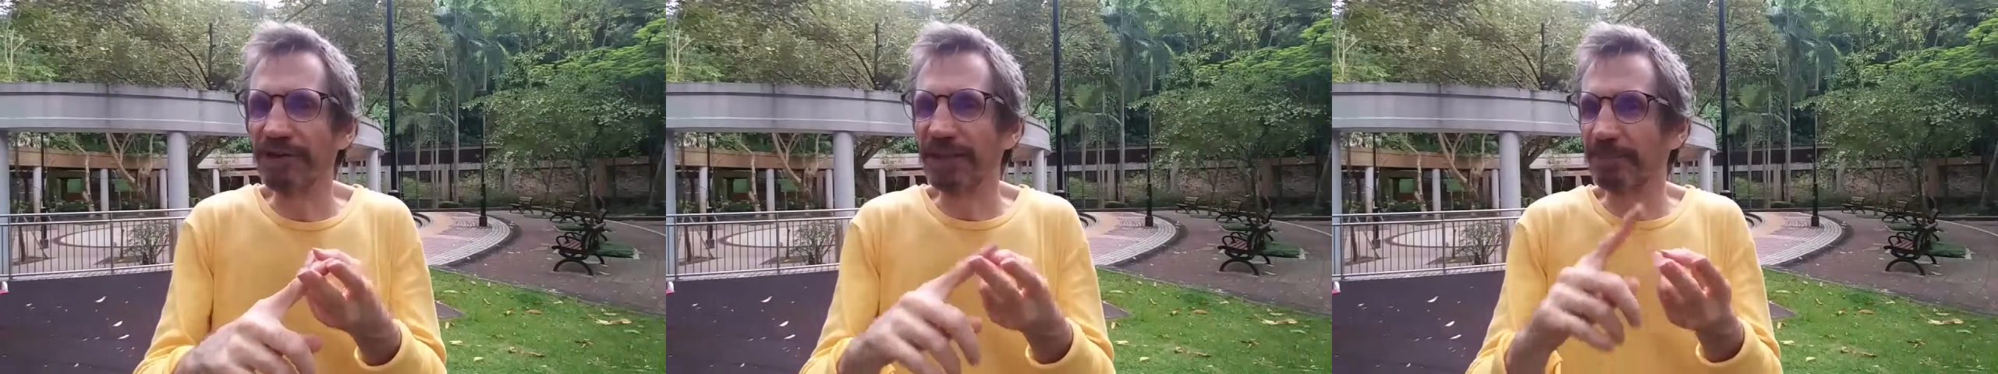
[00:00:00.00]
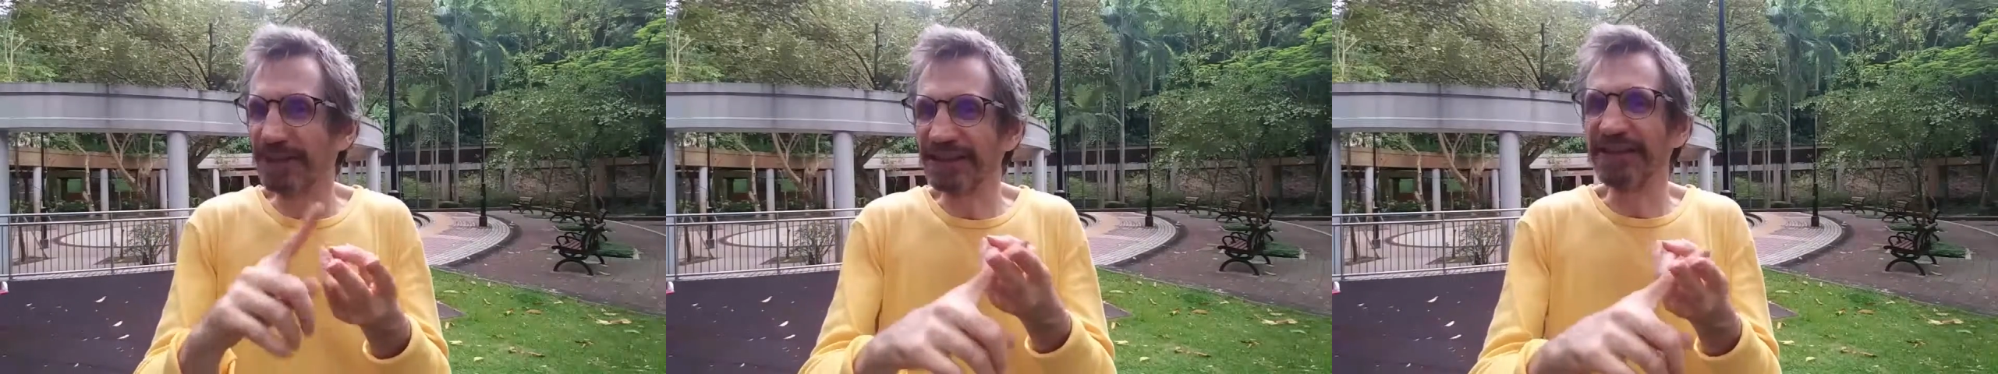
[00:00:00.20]

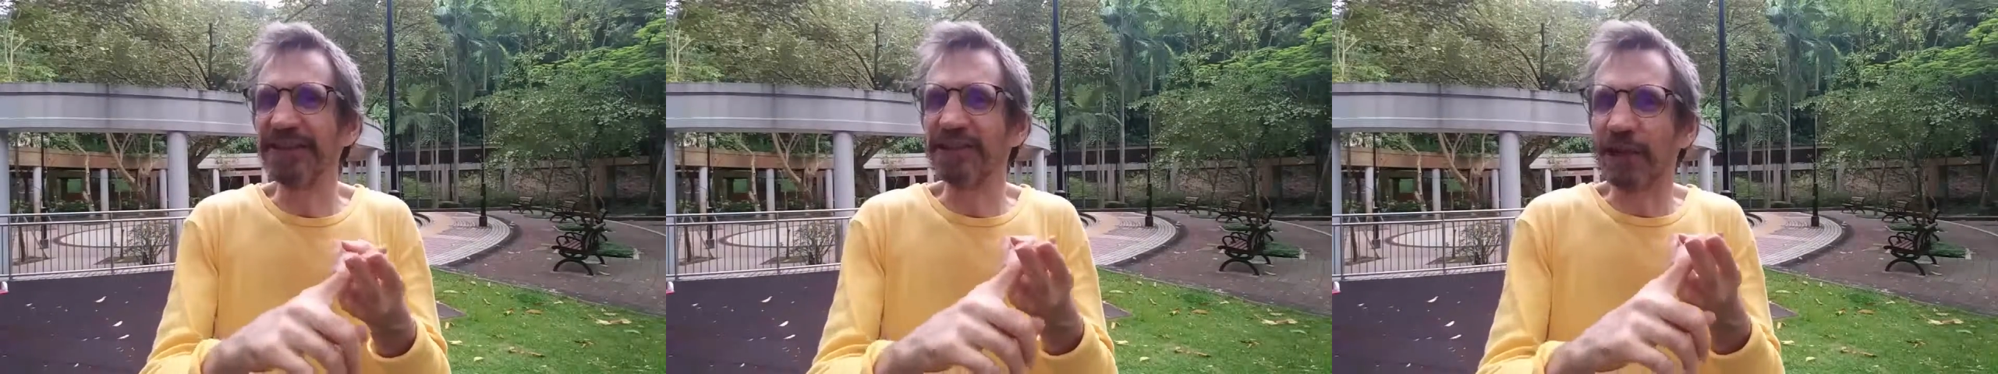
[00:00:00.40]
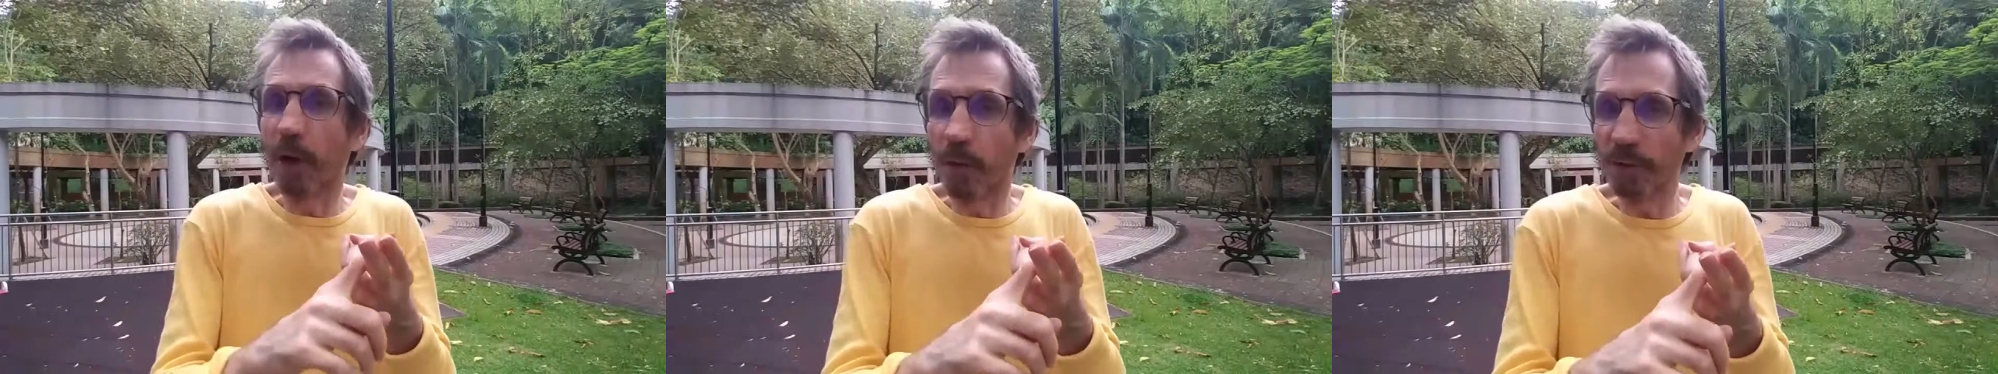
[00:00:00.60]
a
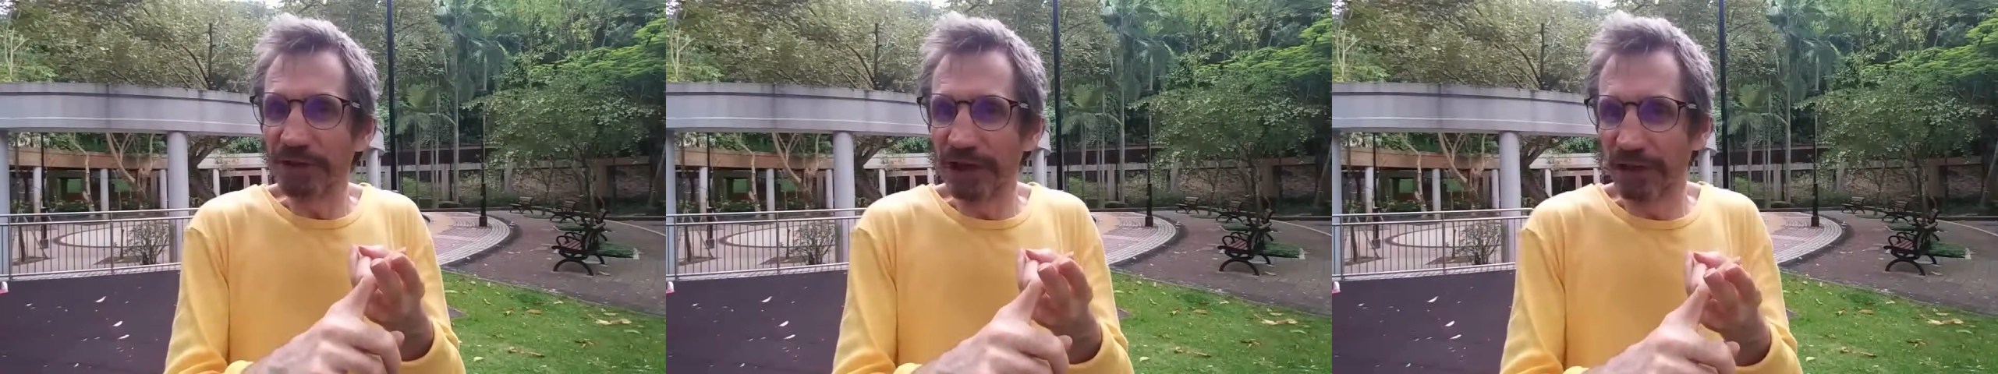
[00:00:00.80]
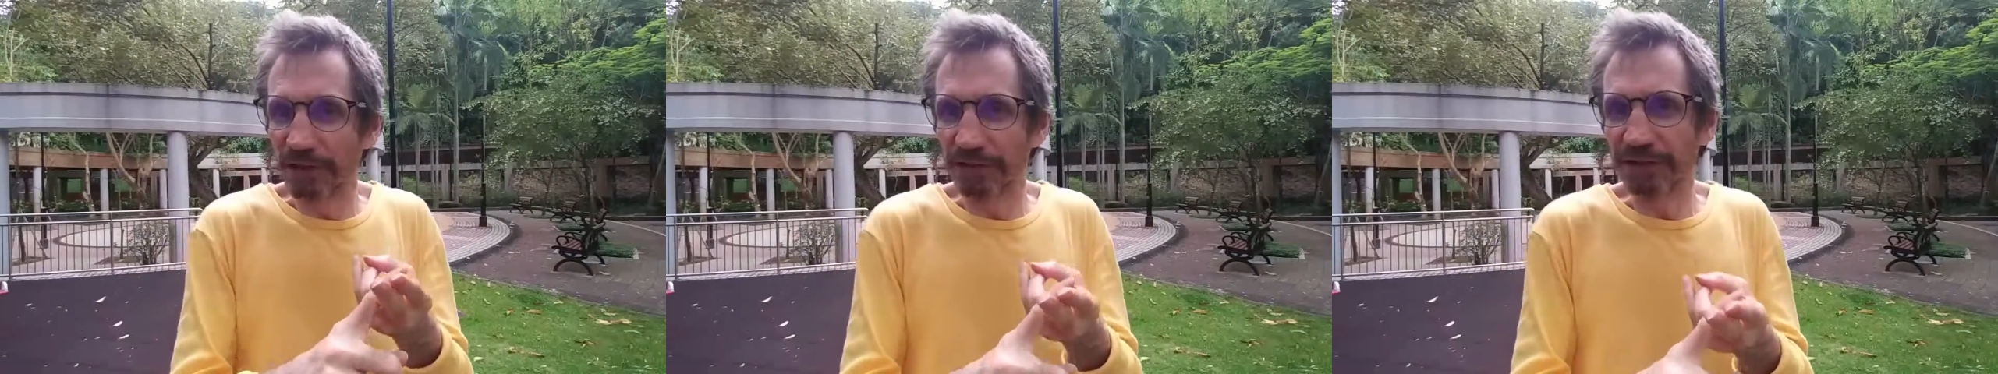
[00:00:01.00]
business
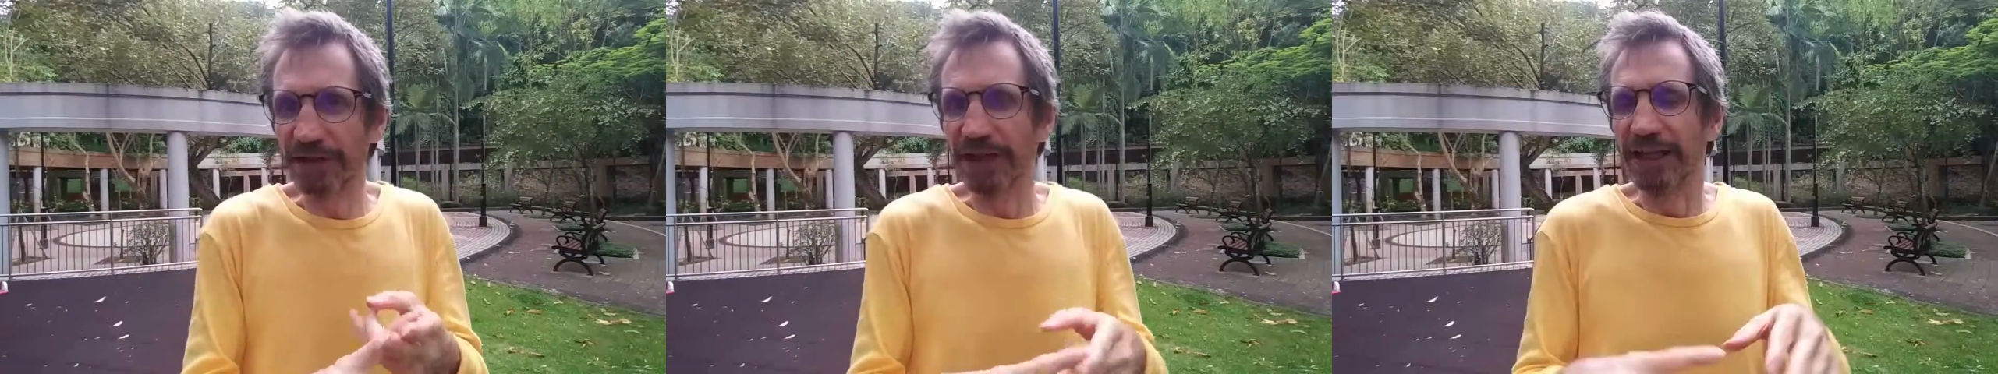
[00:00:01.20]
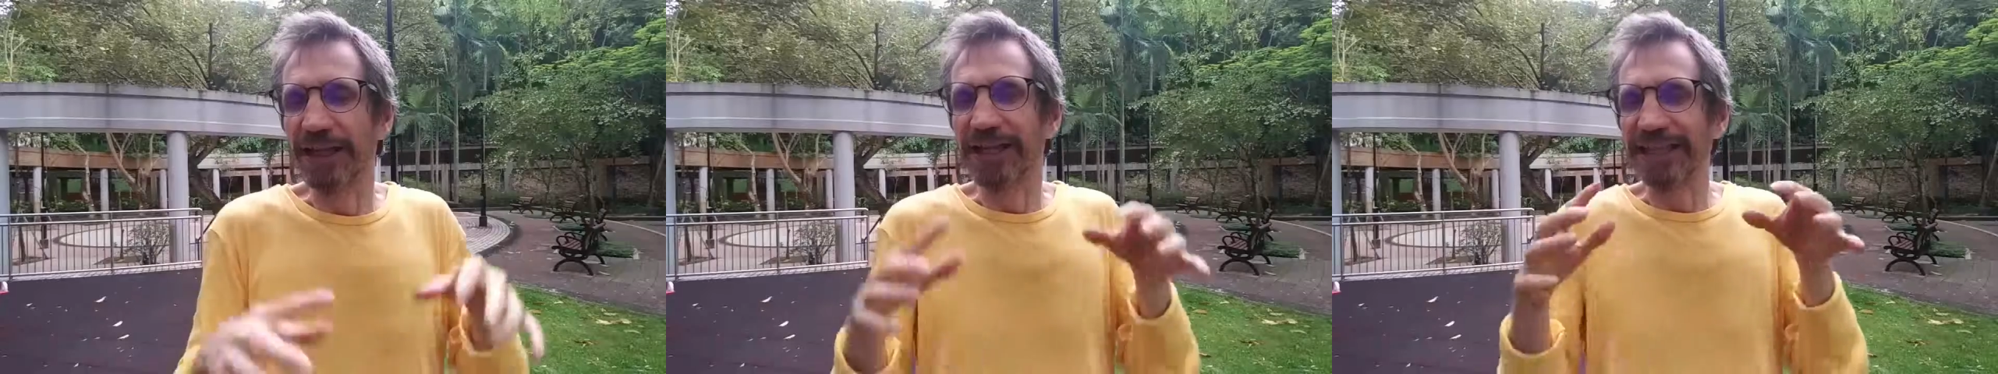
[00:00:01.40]
owner,
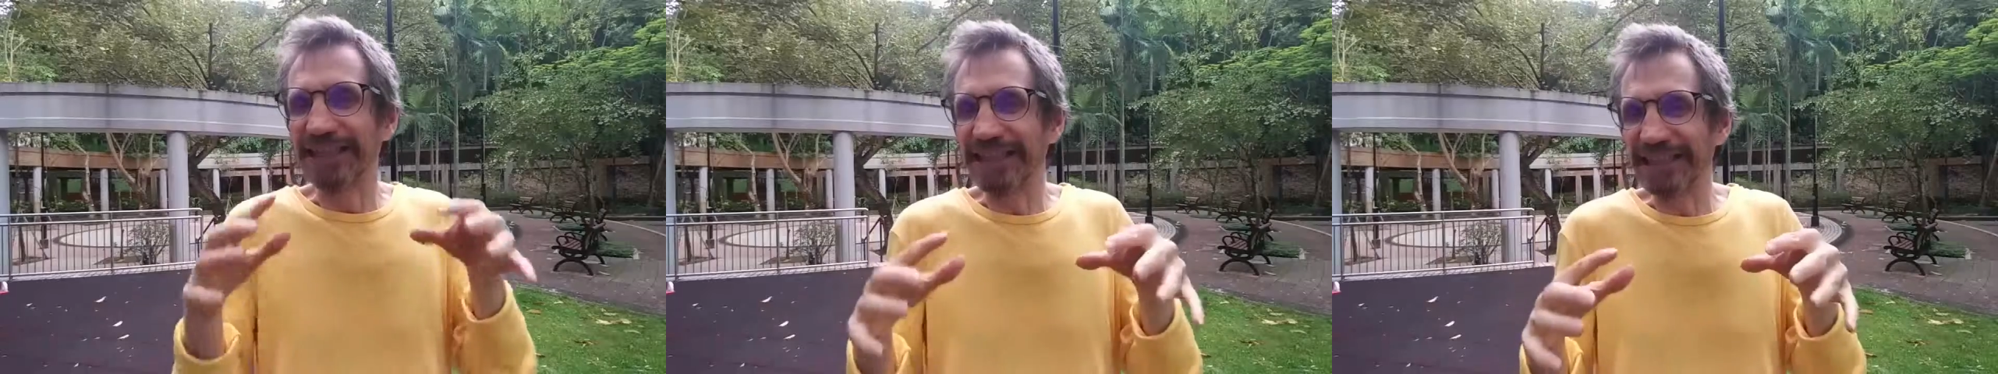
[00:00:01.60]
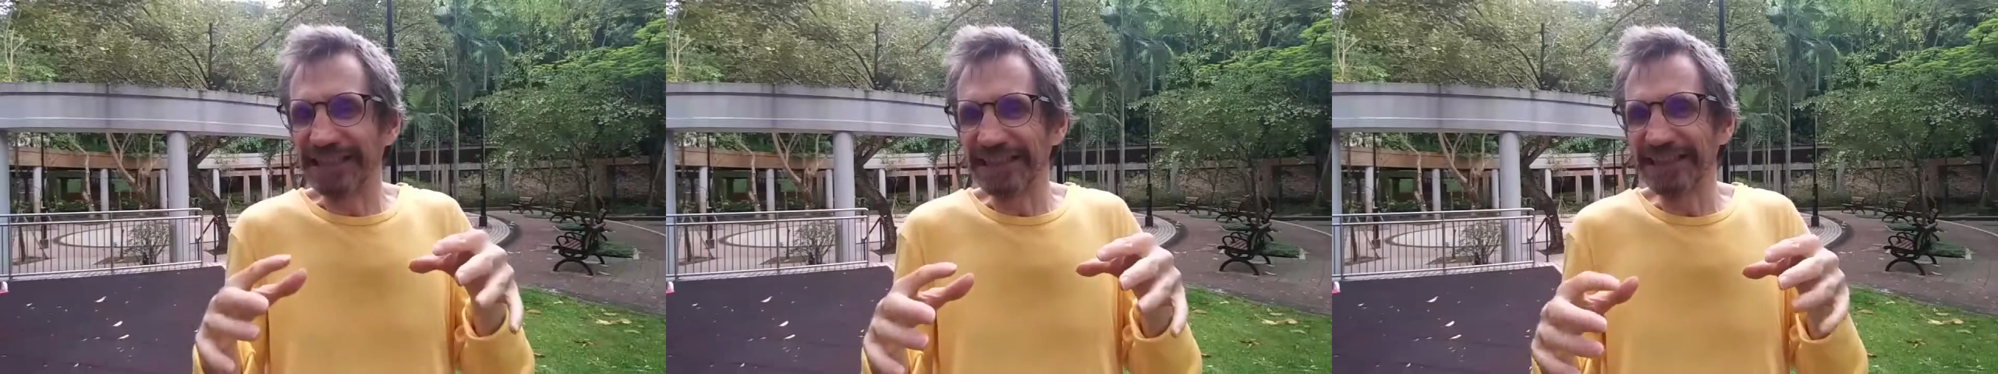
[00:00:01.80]

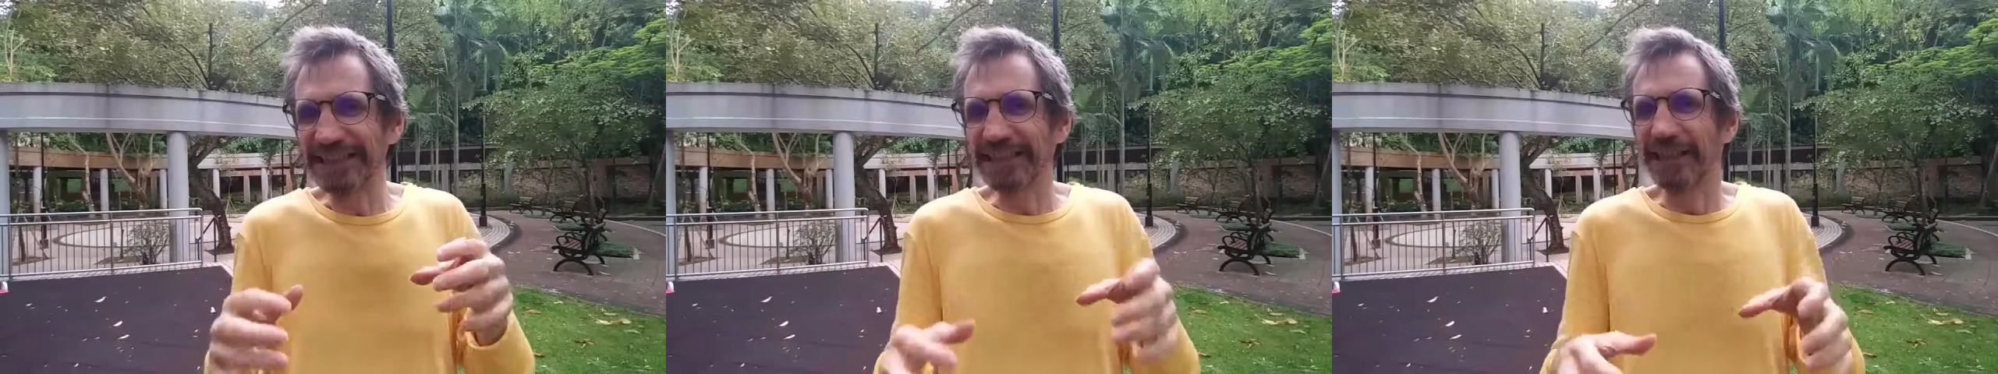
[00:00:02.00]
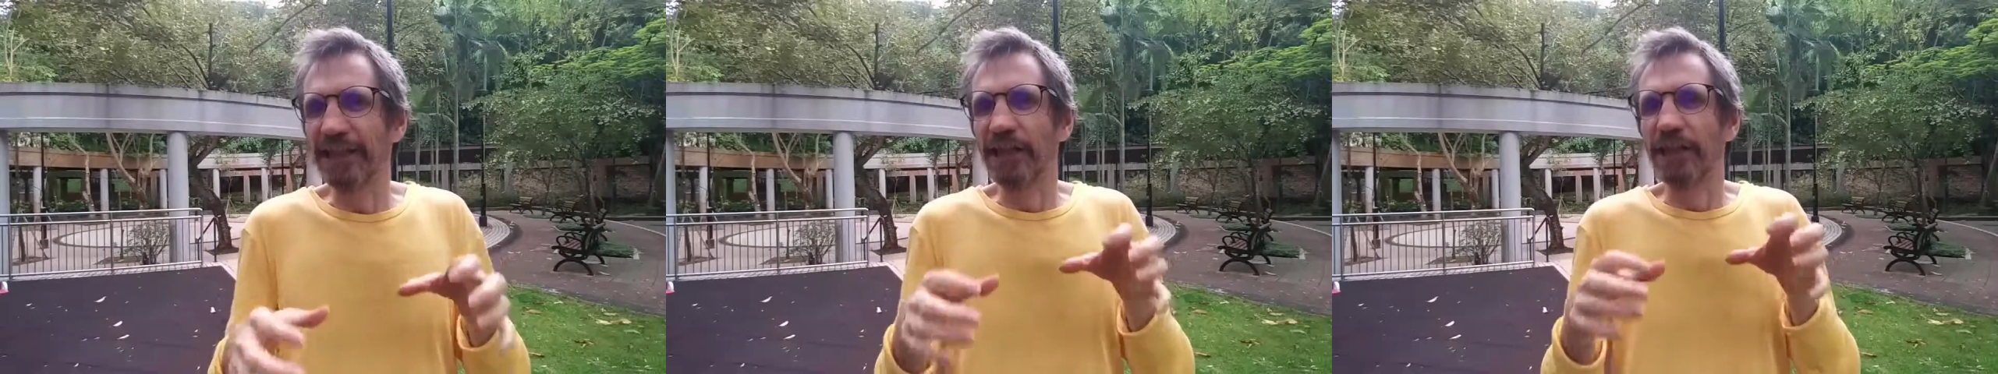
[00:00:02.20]
is